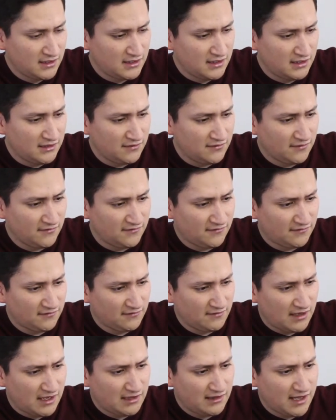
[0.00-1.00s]
it
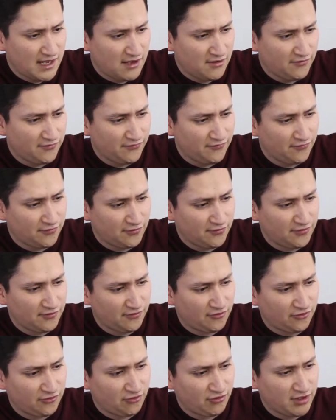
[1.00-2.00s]
does allow for the
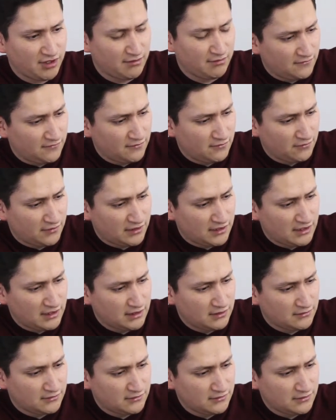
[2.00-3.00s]
tree to
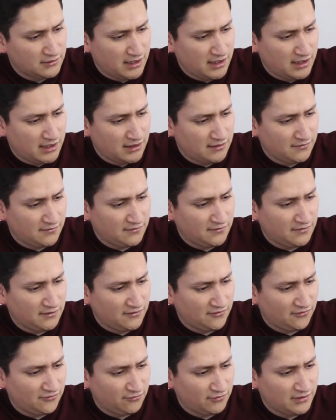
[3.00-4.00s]
heal, and
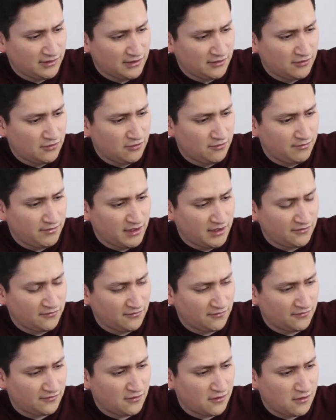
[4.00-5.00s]
there's really no
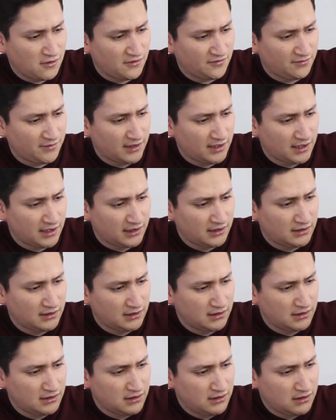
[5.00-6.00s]
major scars behind
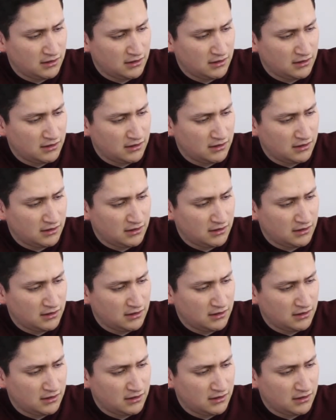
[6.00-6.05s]
it,